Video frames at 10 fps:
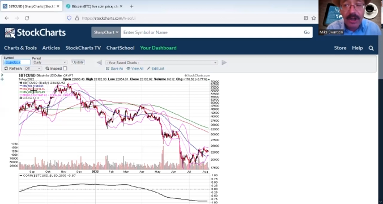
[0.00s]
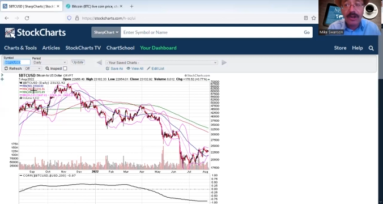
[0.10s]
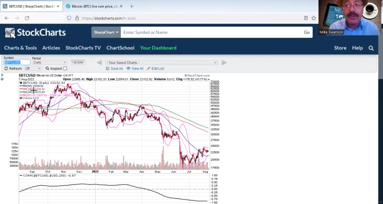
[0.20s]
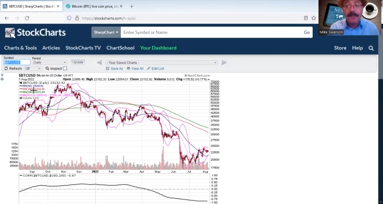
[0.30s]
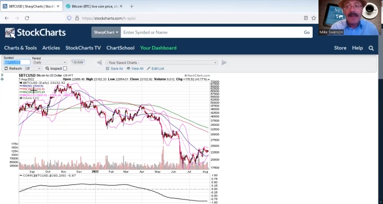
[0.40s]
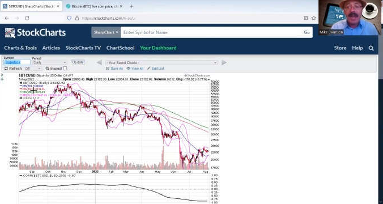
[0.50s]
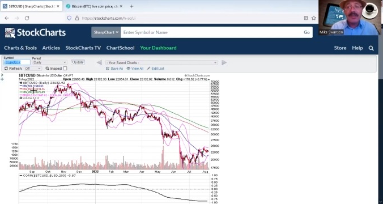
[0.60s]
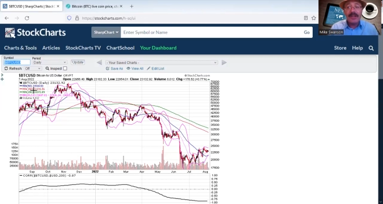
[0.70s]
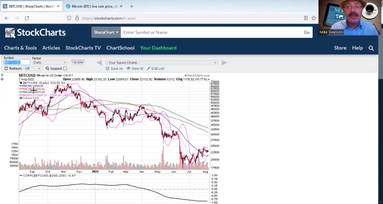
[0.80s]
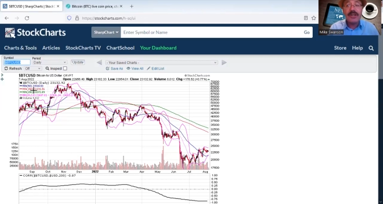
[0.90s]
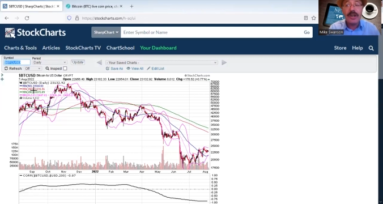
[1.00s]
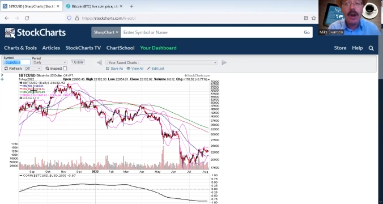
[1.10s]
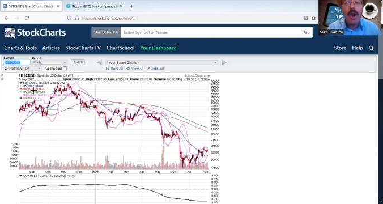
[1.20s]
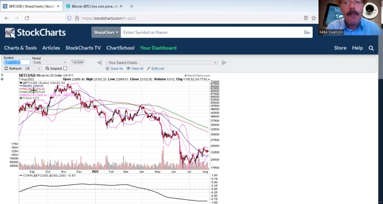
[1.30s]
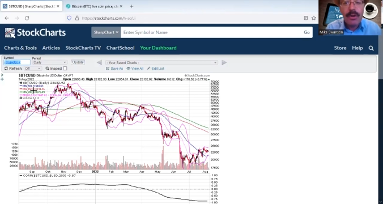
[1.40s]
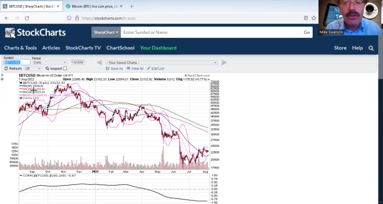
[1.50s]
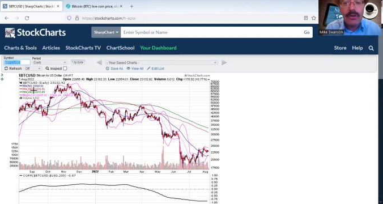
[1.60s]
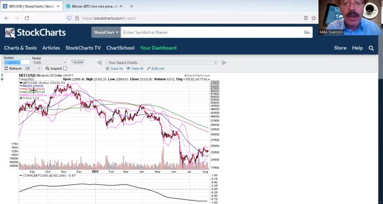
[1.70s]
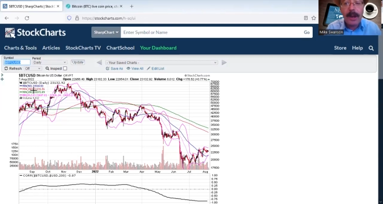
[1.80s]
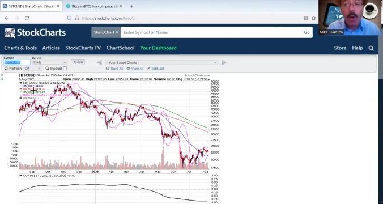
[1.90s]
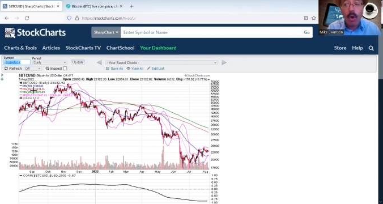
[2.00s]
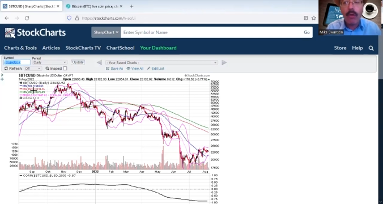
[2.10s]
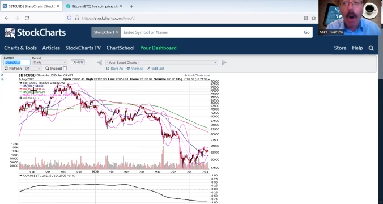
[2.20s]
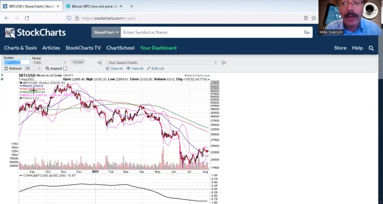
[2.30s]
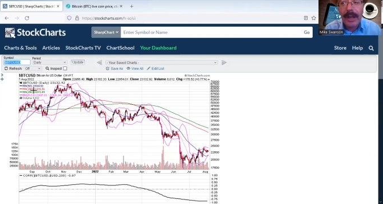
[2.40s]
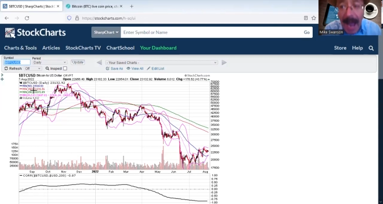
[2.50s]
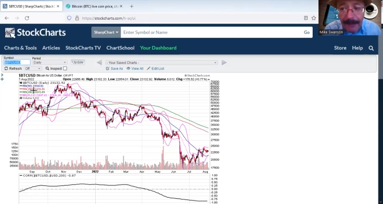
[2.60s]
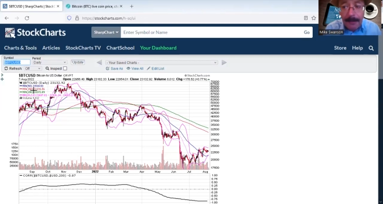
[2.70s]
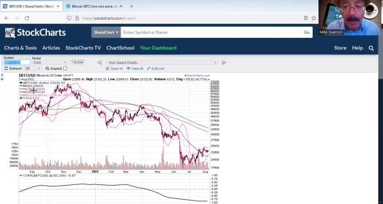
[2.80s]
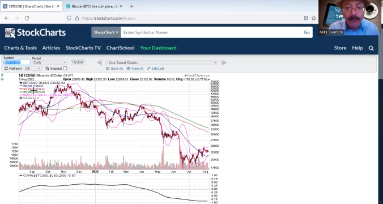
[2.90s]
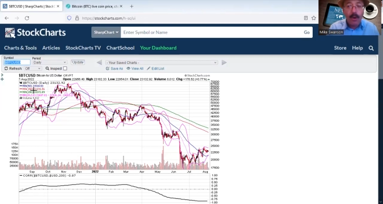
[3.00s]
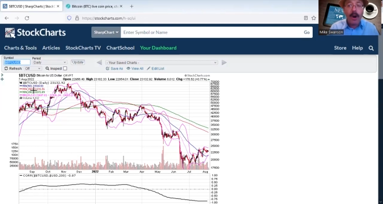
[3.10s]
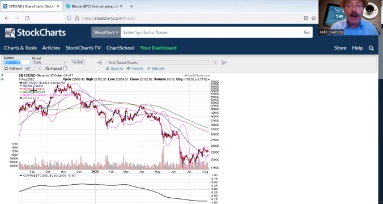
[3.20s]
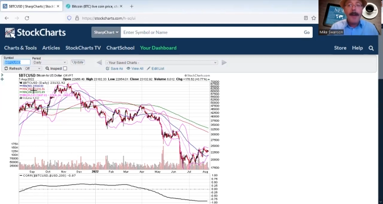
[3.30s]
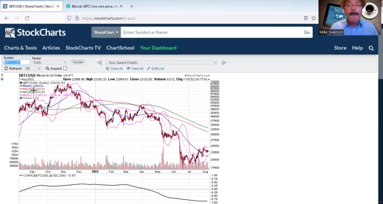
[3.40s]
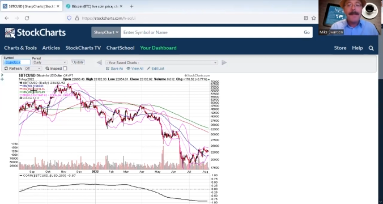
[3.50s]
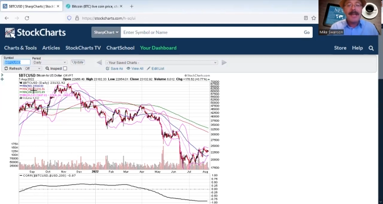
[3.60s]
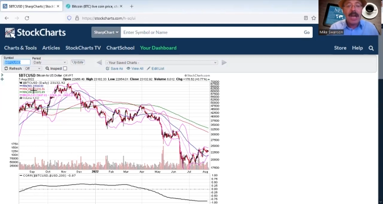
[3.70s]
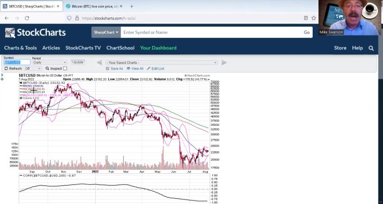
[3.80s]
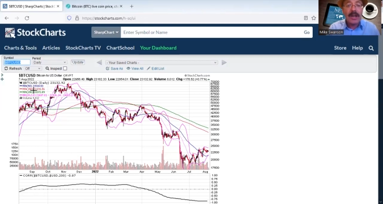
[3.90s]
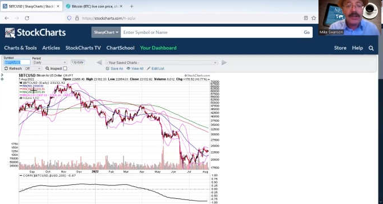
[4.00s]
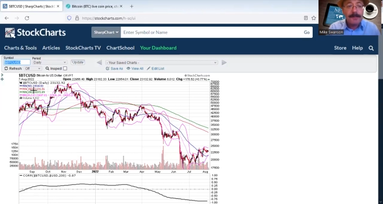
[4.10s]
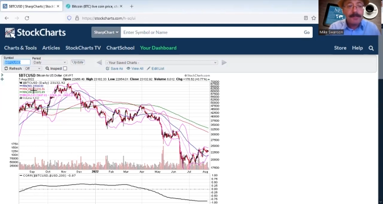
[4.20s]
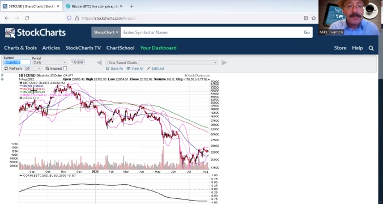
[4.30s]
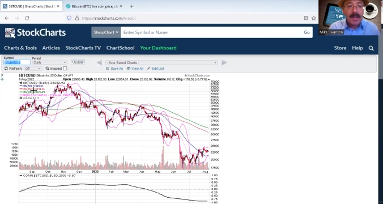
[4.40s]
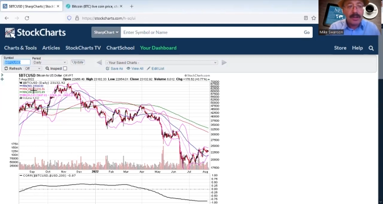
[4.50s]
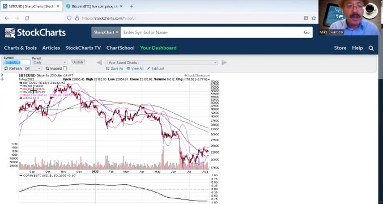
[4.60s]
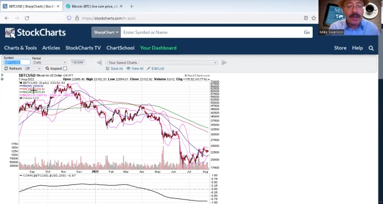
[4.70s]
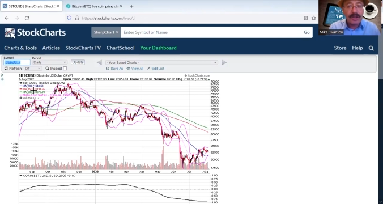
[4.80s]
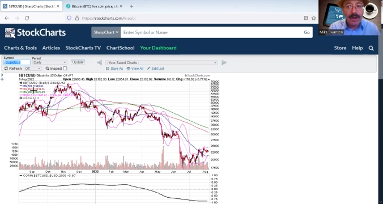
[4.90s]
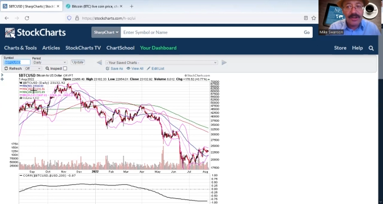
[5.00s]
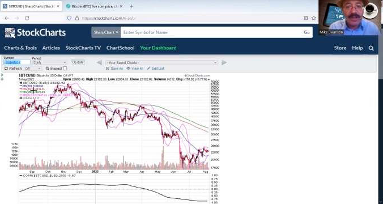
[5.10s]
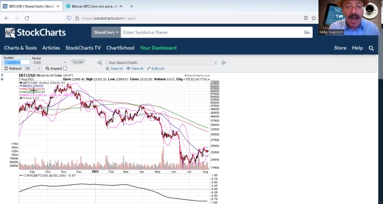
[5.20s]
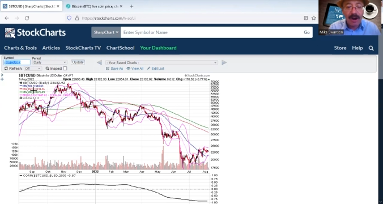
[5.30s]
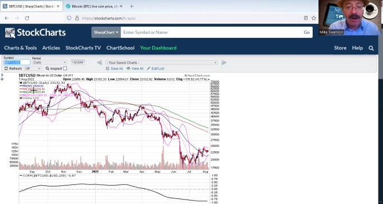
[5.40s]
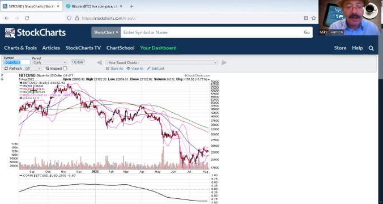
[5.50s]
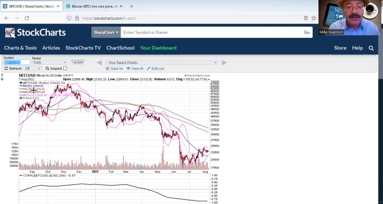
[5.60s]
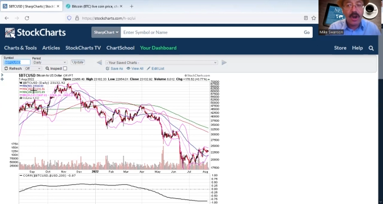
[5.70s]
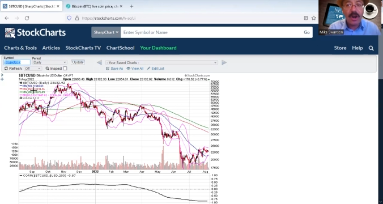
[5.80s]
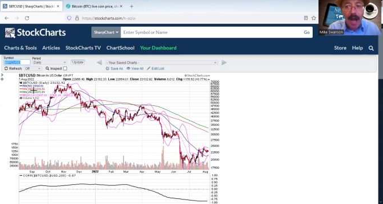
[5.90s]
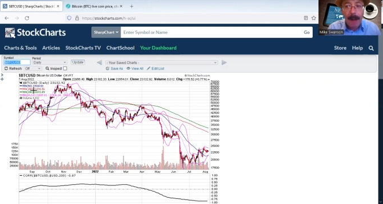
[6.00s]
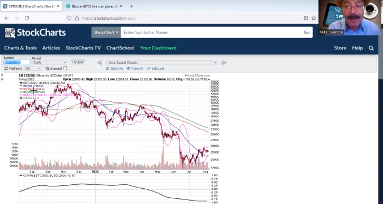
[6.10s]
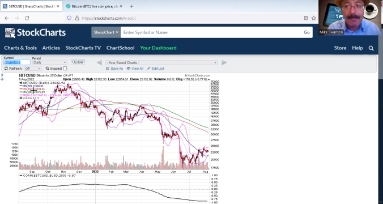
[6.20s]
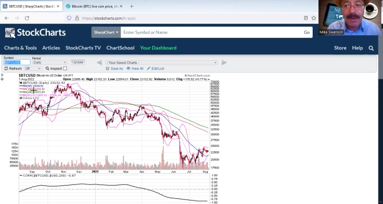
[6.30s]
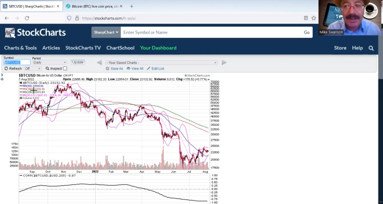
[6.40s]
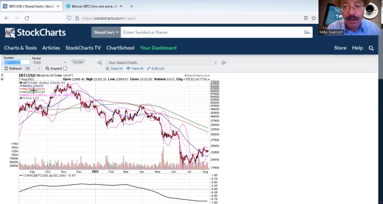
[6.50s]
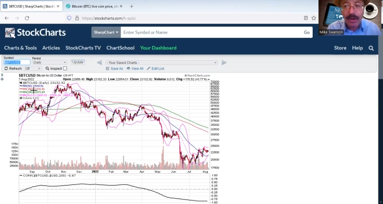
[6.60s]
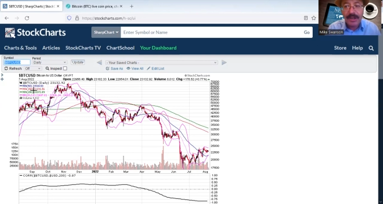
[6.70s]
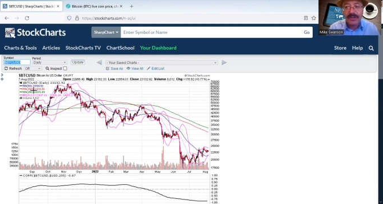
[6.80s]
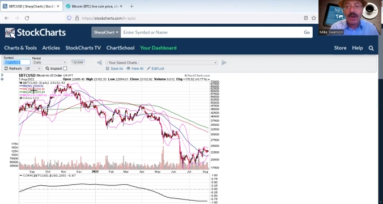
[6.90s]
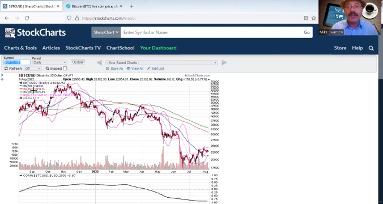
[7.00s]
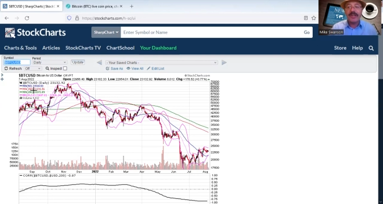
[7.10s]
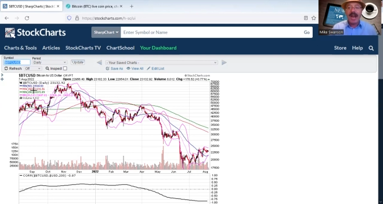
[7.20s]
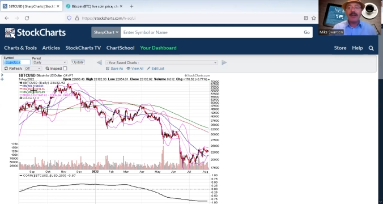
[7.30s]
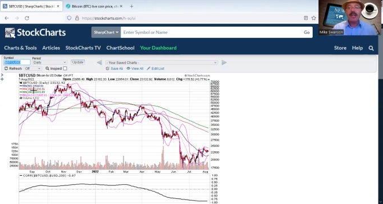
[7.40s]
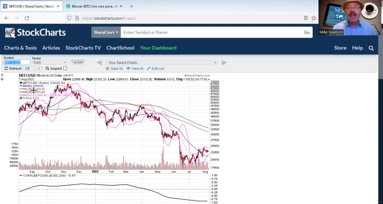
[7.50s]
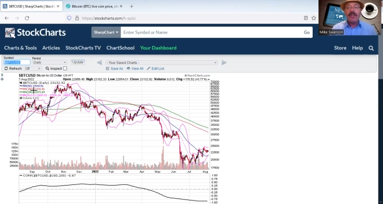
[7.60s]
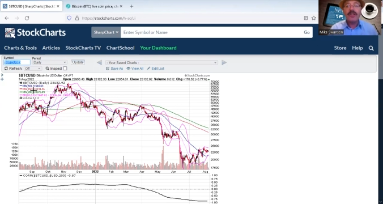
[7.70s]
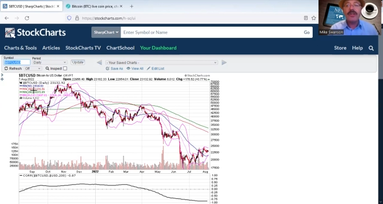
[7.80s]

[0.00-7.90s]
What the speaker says: Nobody's mouth can be seen.